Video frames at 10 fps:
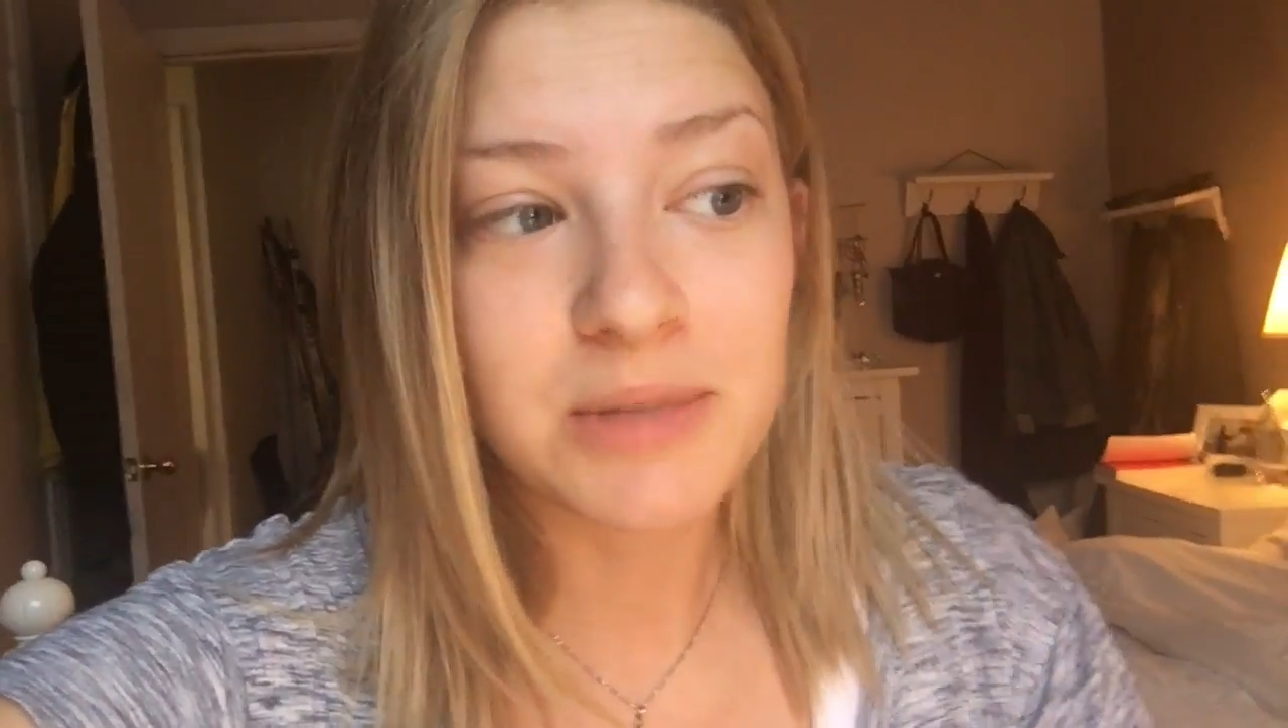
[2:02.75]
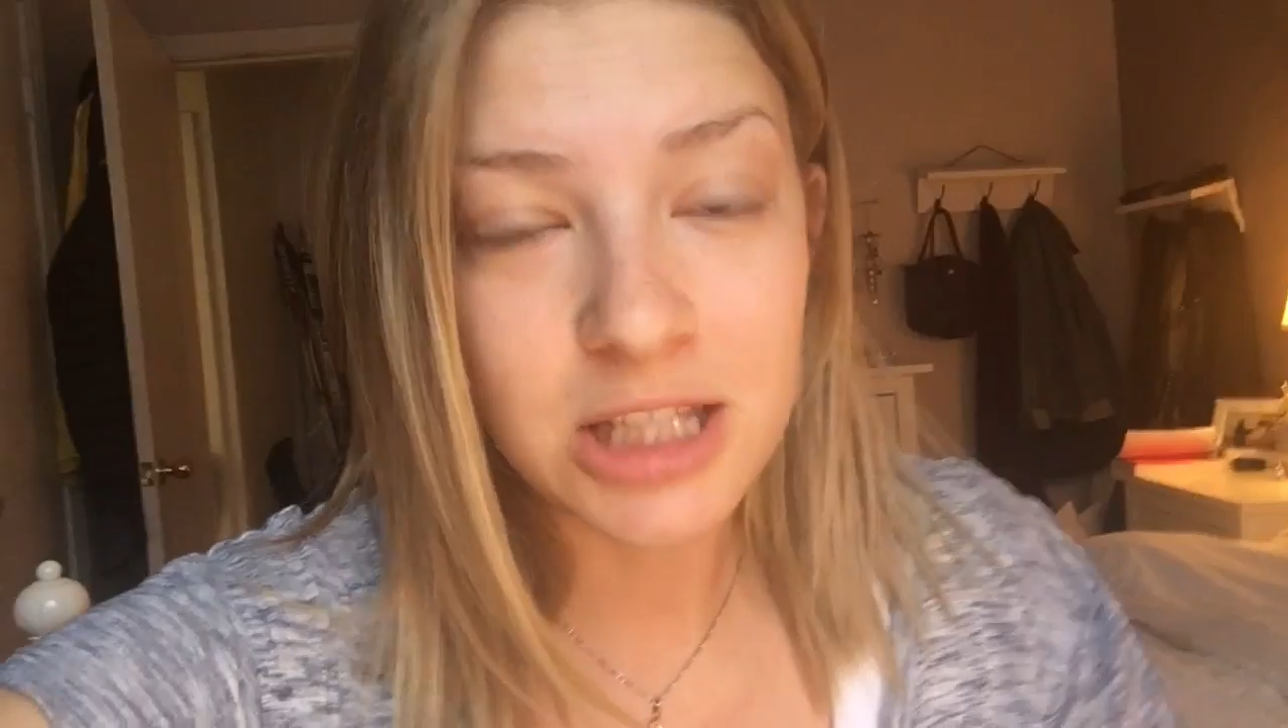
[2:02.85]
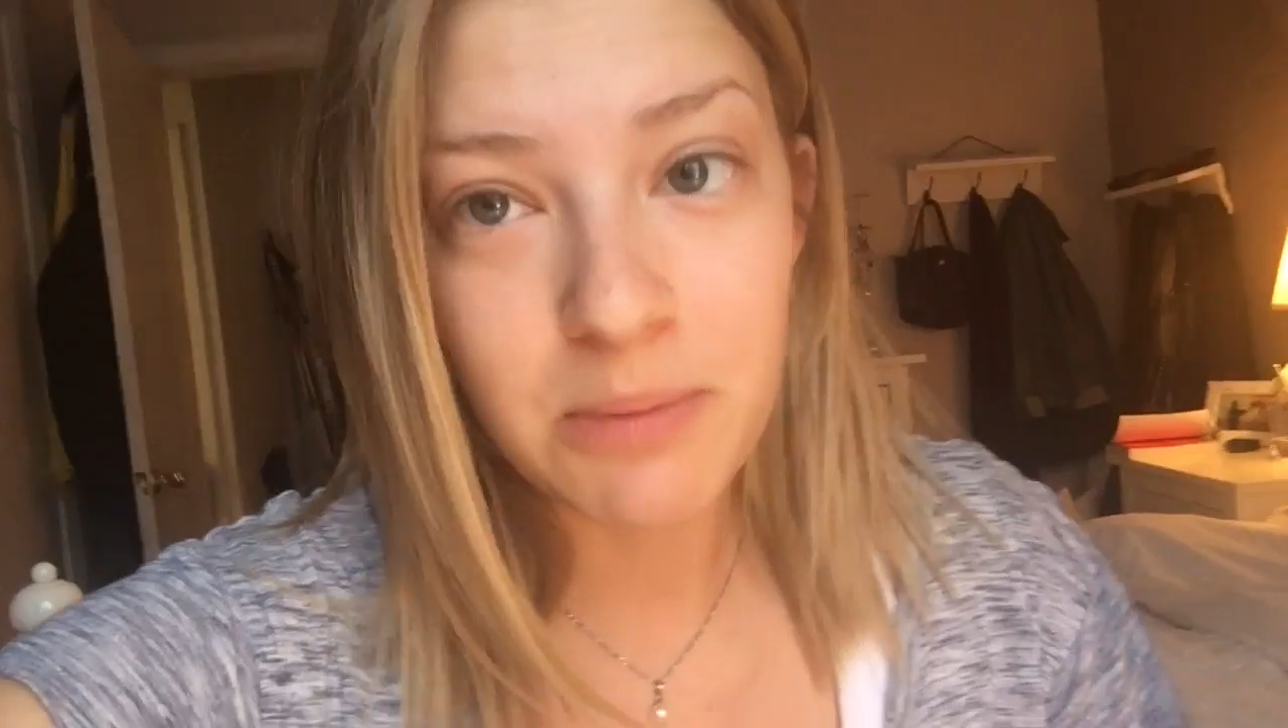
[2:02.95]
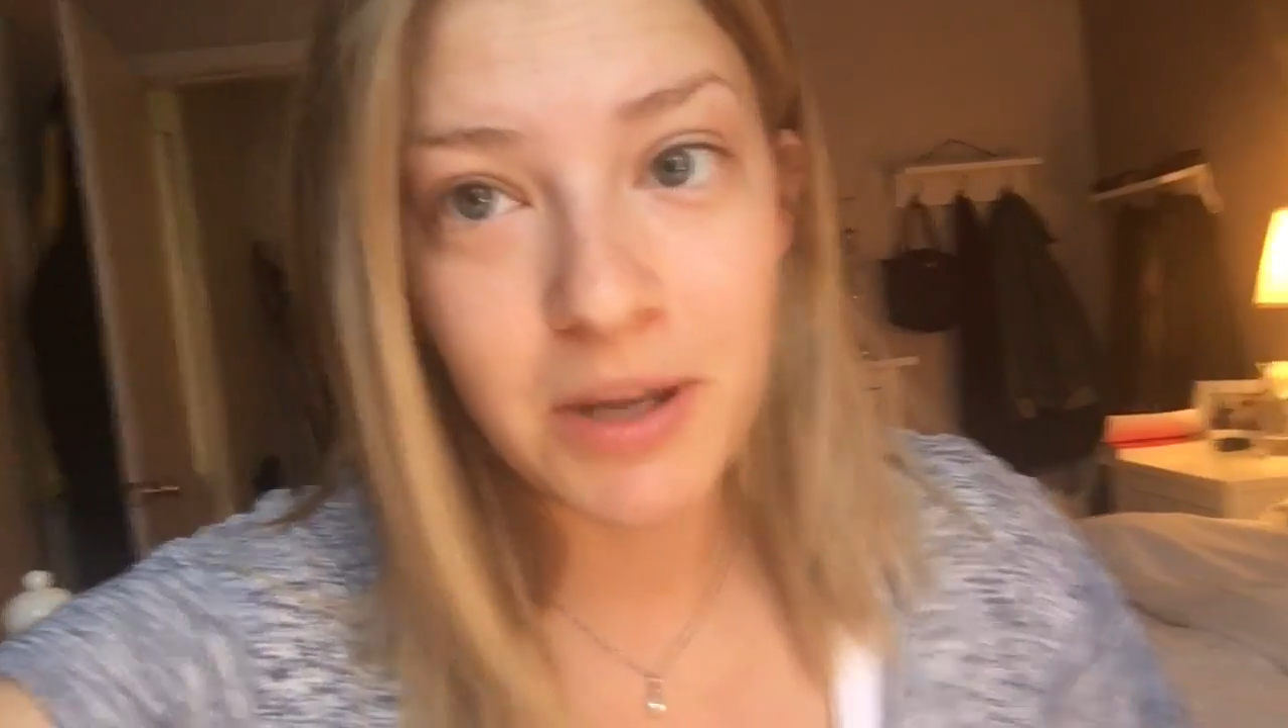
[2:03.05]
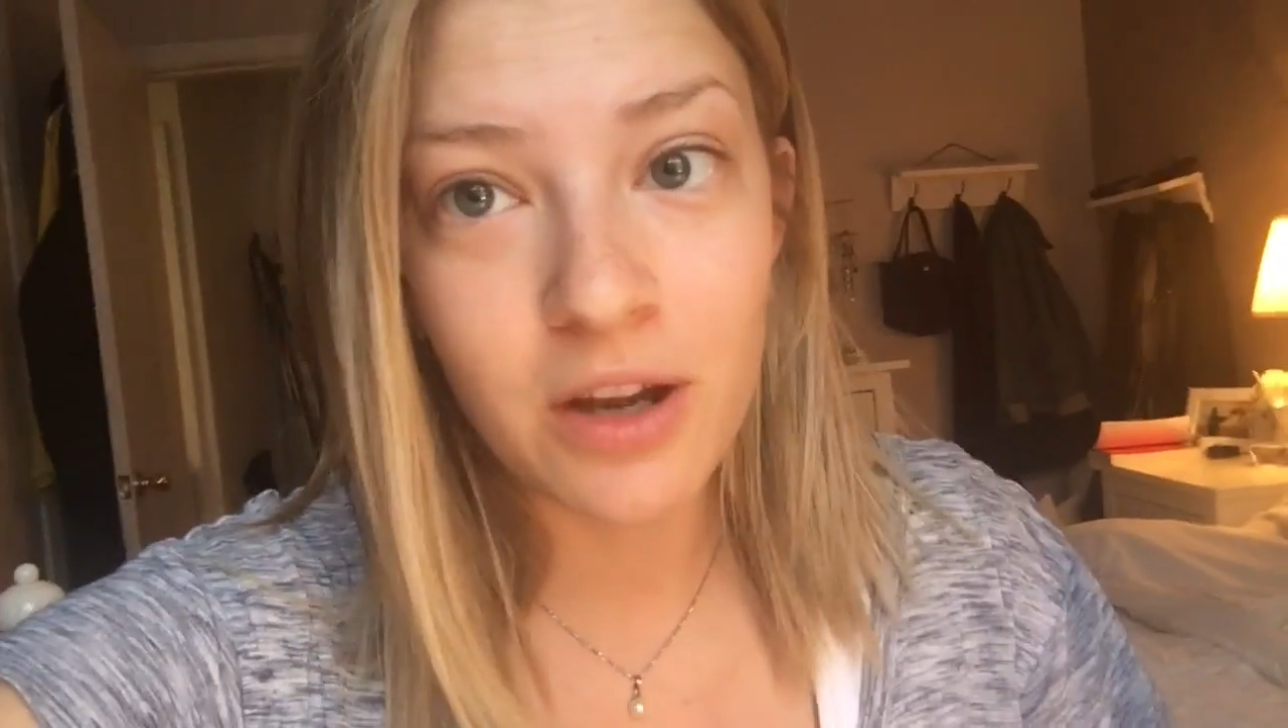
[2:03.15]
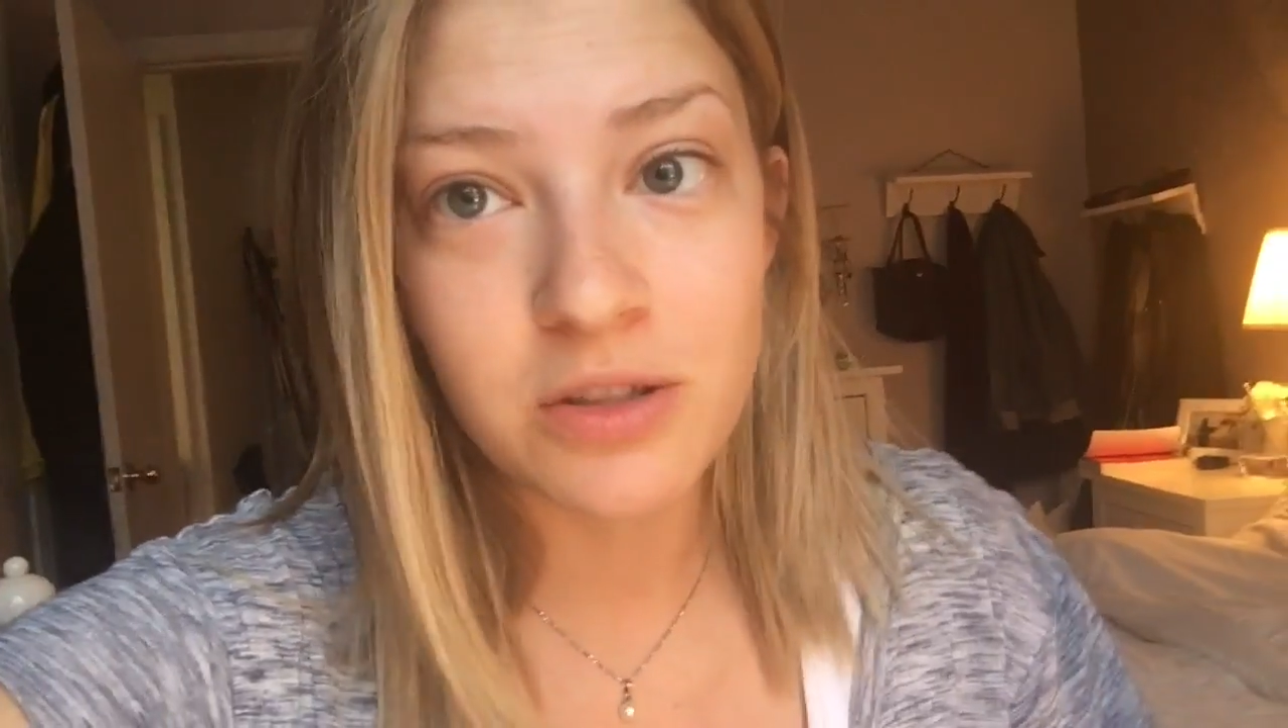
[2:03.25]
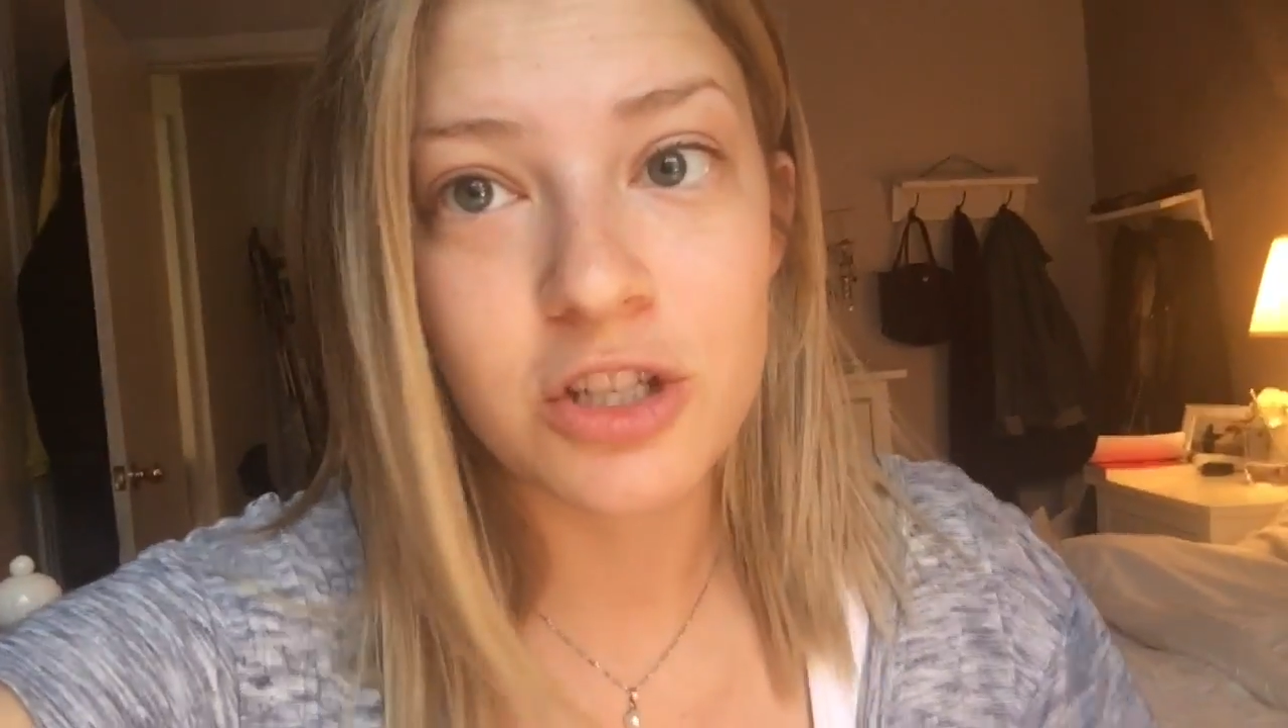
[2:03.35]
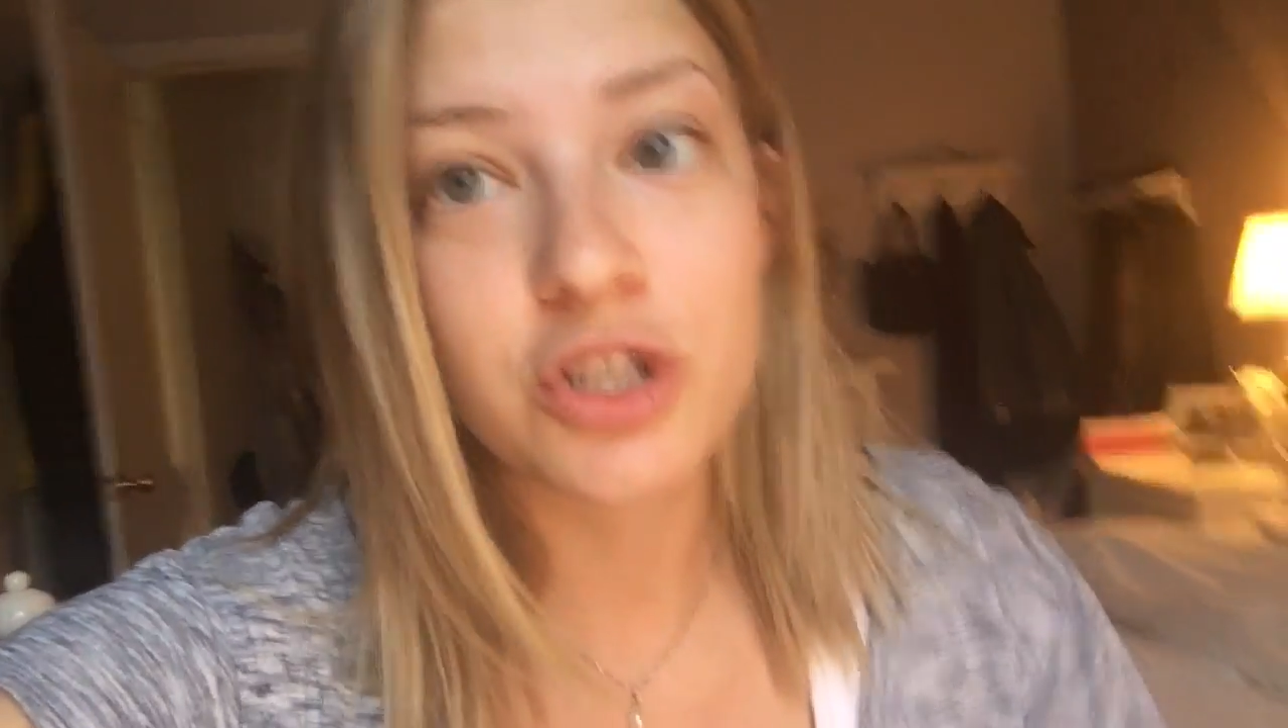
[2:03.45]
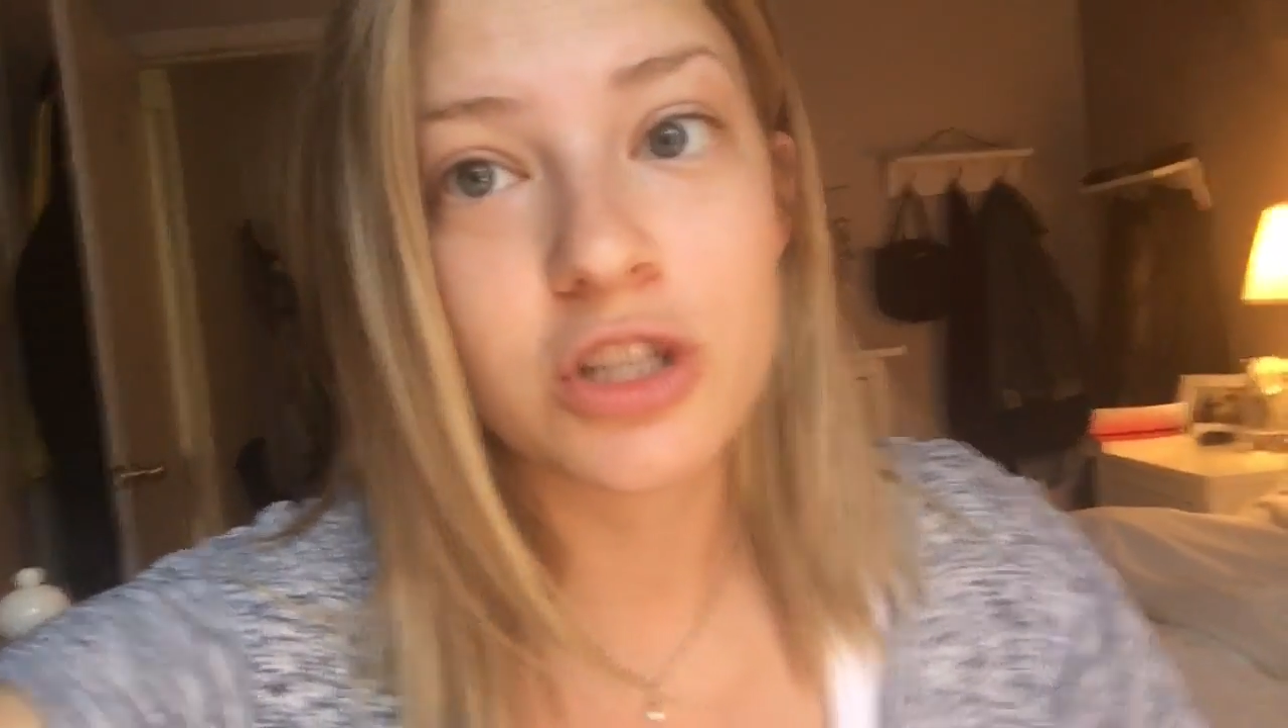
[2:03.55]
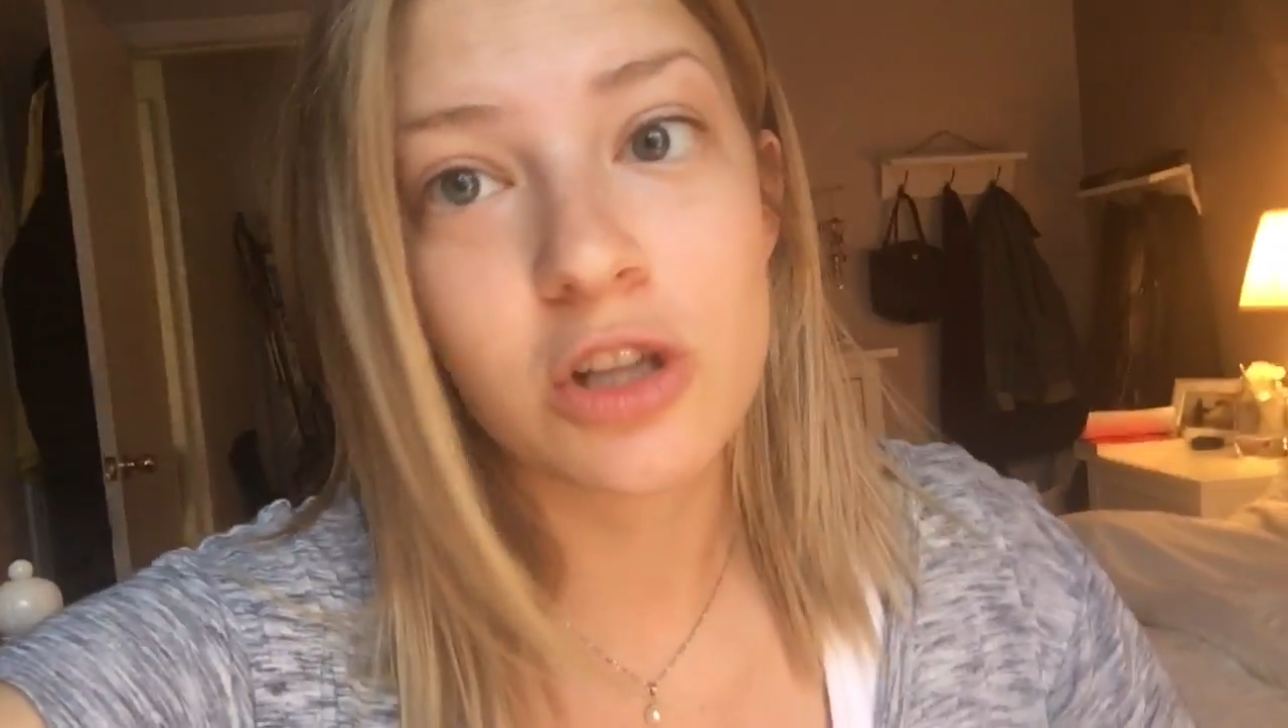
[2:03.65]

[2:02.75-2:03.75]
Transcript: sleep here so she's